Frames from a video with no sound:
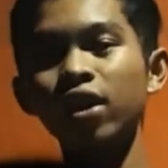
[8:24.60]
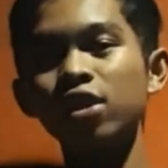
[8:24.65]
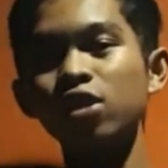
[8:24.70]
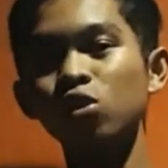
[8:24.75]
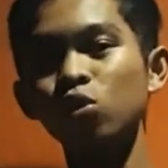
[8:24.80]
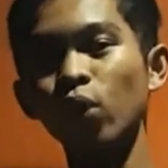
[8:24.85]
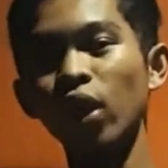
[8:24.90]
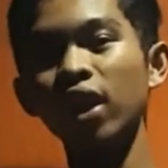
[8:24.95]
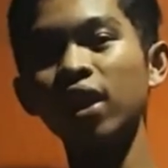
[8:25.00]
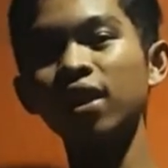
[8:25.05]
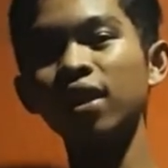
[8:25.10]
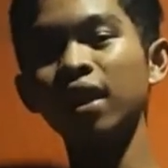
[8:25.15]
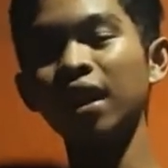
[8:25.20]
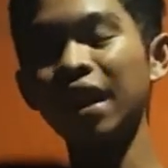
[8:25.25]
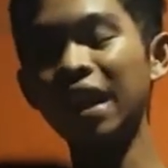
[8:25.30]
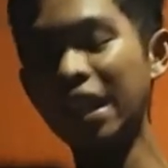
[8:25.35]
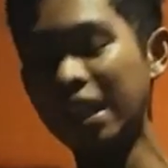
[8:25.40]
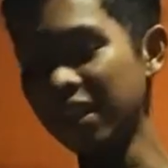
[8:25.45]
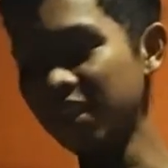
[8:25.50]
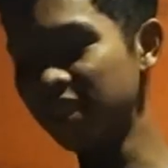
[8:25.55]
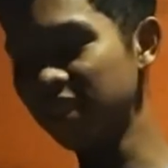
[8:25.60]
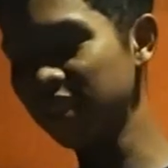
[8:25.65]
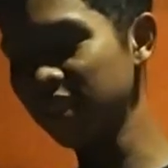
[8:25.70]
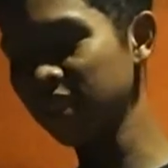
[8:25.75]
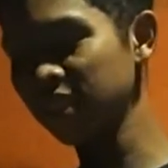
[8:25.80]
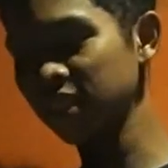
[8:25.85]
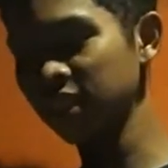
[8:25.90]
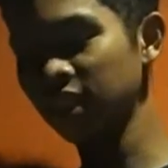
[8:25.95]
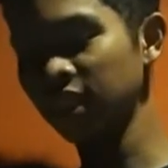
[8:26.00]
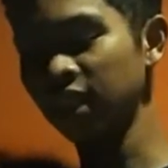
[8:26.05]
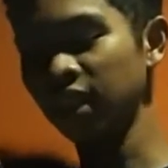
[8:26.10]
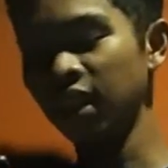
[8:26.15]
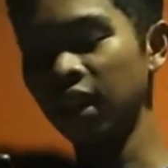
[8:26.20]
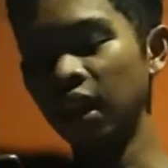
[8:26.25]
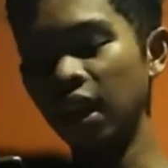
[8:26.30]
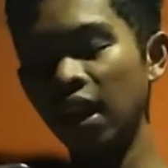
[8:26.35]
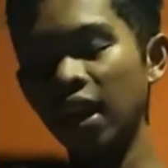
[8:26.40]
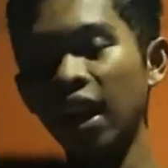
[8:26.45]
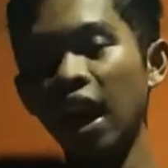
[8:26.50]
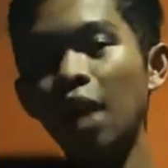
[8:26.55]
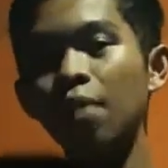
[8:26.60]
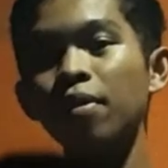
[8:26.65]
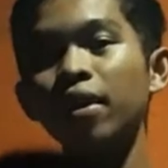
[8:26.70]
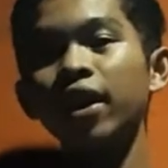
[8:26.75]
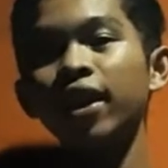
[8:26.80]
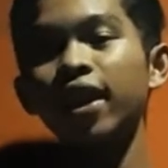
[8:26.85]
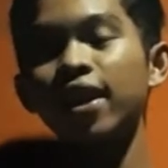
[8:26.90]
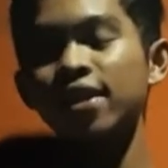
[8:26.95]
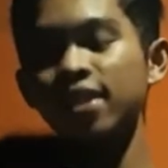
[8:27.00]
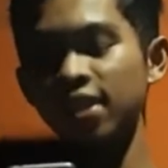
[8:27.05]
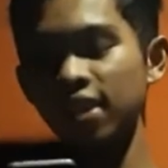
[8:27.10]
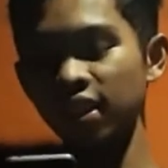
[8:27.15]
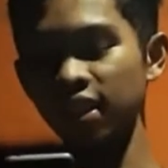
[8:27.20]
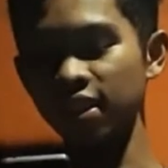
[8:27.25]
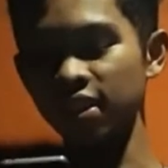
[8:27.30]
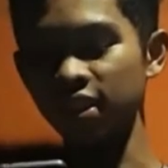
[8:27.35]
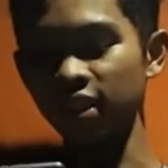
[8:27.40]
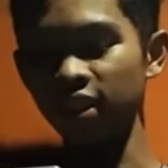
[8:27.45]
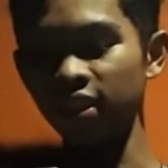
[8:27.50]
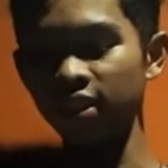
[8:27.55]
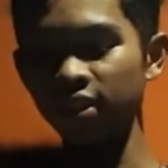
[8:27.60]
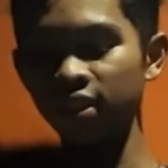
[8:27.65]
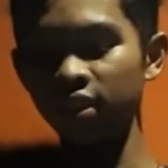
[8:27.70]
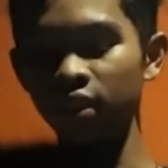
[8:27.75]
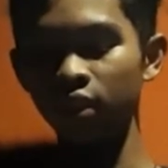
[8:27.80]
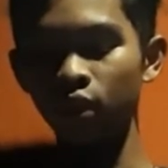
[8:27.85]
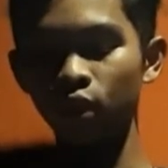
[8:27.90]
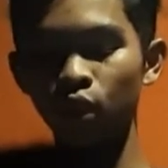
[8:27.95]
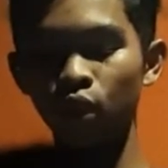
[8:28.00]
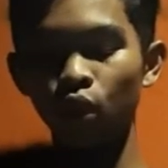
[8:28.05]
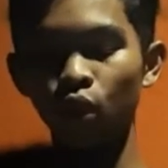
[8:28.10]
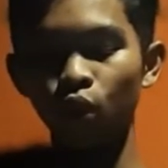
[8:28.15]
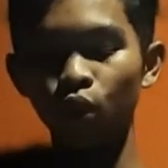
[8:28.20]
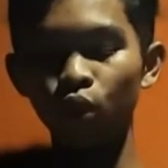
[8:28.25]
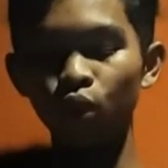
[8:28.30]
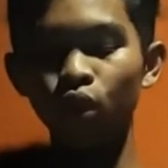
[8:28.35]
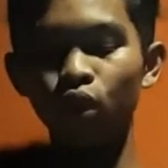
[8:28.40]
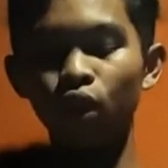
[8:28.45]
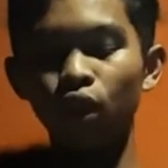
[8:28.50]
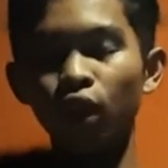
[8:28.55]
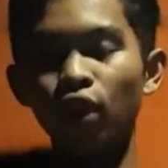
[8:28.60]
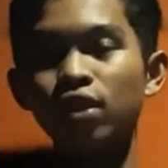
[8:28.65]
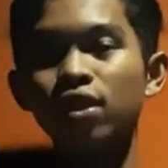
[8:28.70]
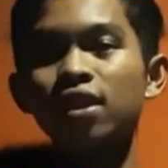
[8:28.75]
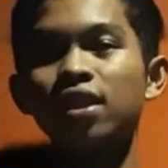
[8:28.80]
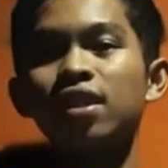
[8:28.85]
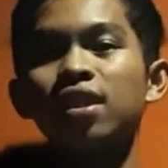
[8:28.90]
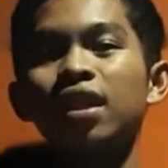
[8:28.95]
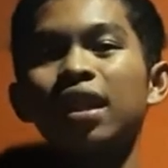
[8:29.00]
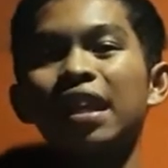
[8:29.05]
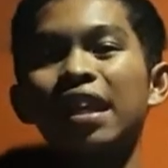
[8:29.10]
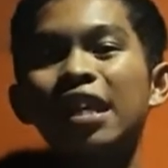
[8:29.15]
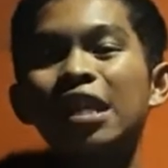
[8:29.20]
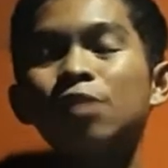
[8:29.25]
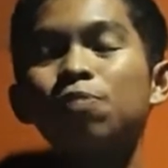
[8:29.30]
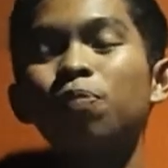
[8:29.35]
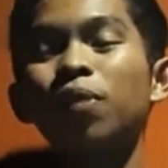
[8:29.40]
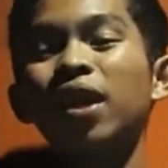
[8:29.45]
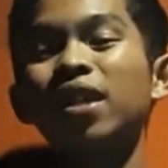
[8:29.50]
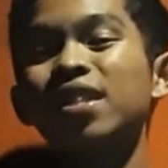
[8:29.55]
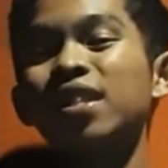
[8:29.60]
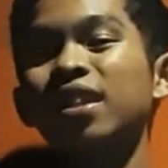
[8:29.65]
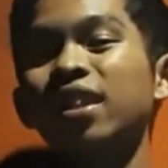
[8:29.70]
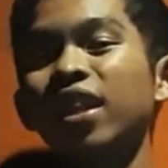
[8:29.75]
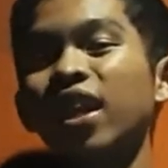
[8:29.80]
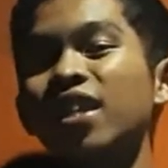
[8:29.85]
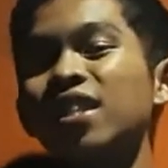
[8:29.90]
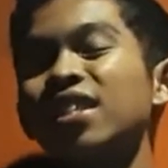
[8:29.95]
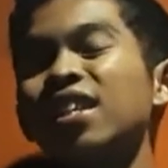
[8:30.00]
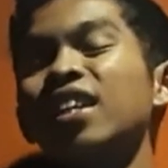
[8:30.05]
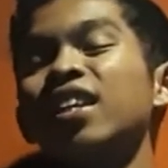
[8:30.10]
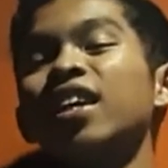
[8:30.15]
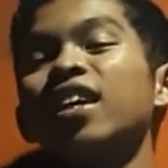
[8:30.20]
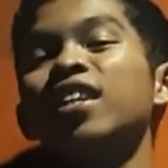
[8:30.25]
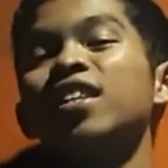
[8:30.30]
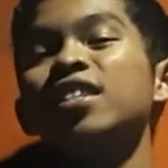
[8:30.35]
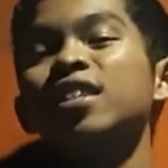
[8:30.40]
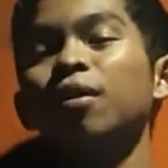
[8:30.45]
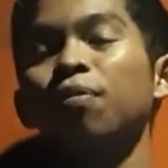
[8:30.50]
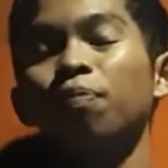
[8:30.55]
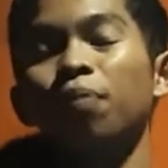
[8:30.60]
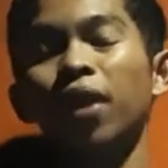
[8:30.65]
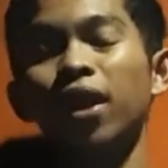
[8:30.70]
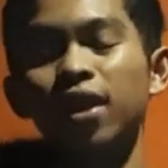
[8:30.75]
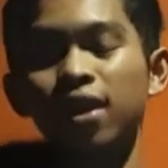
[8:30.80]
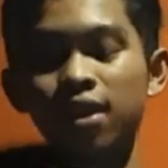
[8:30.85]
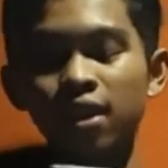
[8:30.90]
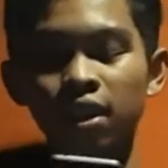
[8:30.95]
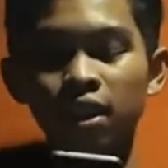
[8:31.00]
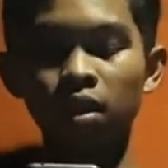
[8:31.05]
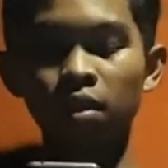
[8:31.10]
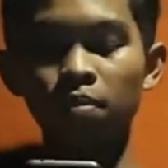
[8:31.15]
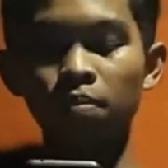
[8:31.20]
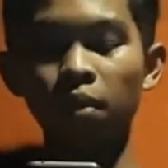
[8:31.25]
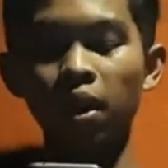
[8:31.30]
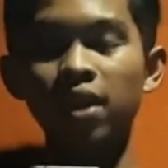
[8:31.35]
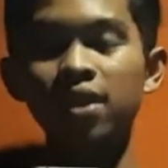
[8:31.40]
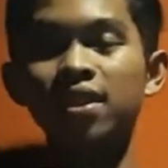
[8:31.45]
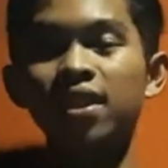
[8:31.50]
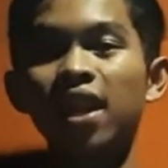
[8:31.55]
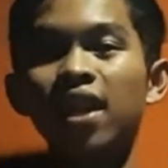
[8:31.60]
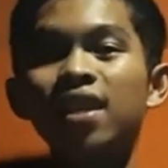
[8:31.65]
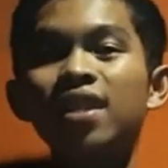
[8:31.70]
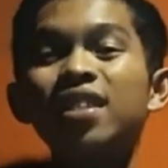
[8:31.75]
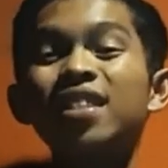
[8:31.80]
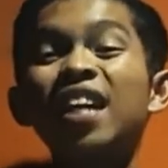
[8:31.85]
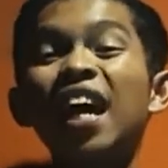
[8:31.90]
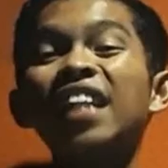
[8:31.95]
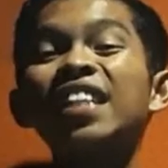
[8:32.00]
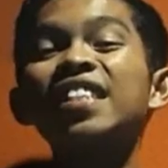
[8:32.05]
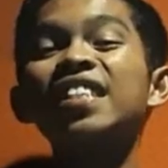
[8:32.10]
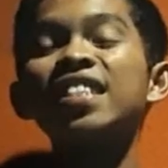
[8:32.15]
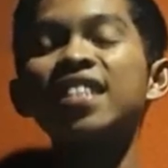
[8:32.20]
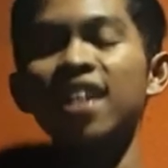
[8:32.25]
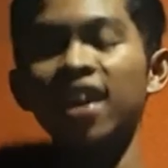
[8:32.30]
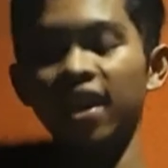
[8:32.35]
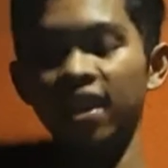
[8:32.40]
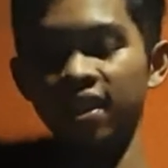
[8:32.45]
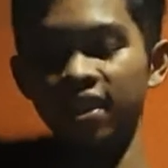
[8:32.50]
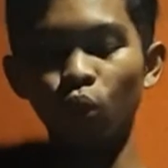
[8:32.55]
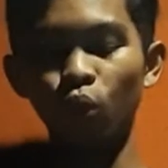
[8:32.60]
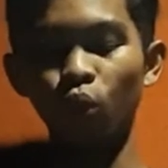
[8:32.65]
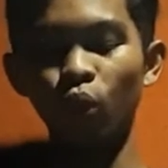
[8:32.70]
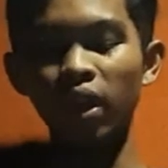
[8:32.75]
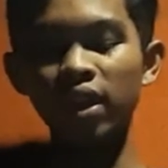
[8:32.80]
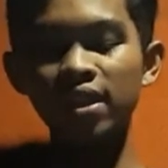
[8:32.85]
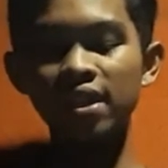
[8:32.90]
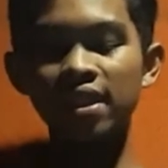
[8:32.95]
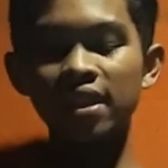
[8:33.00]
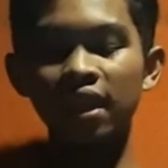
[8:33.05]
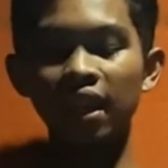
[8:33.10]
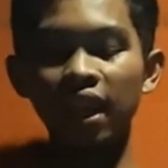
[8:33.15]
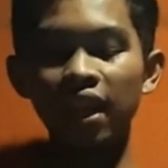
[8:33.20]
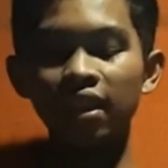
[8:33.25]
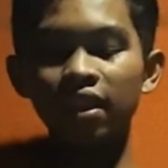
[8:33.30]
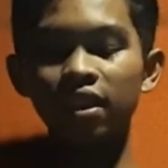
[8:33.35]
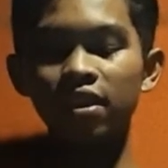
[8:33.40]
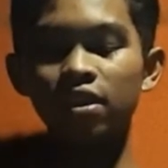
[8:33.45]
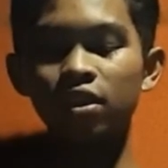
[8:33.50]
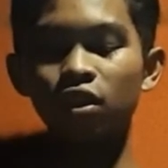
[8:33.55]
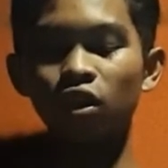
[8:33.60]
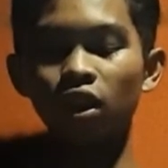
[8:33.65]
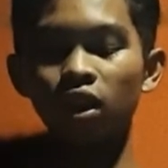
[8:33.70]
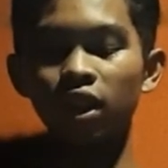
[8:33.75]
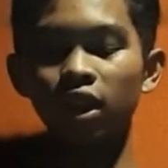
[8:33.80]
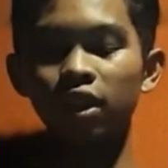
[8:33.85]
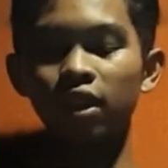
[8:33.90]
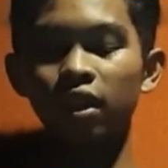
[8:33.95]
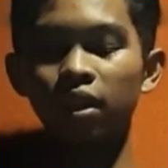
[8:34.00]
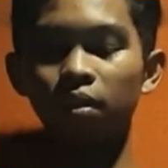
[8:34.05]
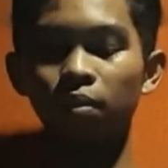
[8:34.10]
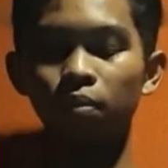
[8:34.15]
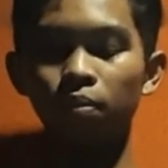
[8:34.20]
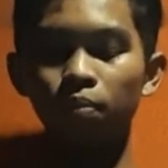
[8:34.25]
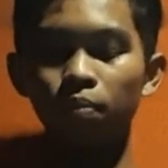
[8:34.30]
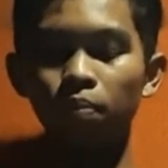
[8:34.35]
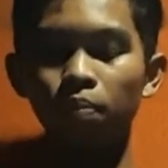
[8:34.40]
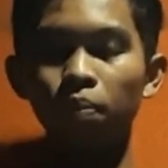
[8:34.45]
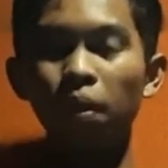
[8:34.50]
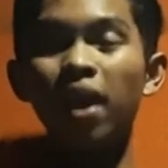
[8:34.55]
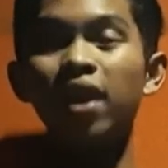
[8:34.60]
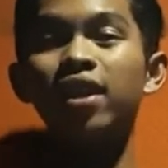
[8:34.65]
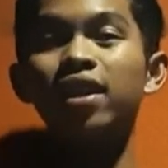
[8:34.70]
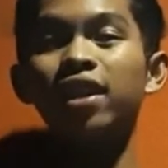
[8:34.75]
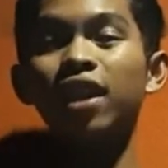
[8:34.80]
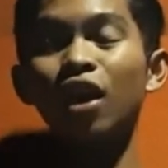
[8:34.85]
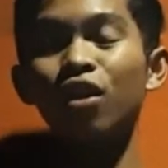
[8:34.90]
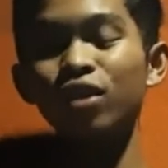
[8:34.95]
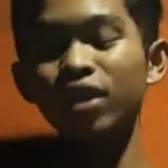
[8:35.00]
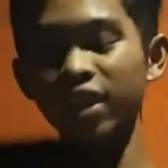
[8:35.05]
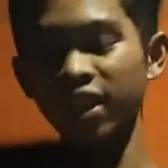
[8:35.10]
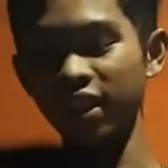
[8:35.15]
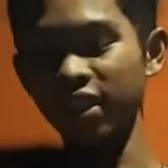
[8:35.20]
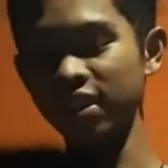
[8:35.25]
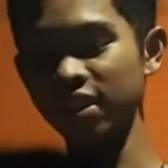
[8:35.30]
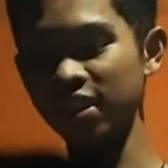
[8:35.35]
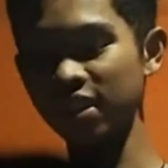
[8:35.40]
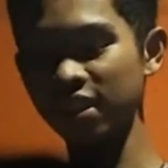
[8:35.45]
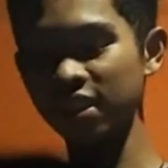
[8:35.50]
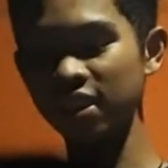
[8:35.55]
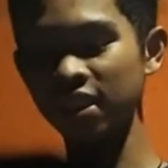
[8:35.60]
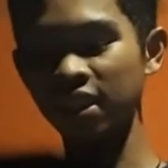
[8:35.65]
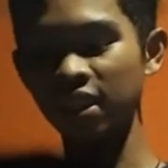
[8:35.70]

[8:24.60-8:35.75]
is when Liz, an American citizen, who closed his presentation in Japan by saying gotcha, when she later scolded by the audience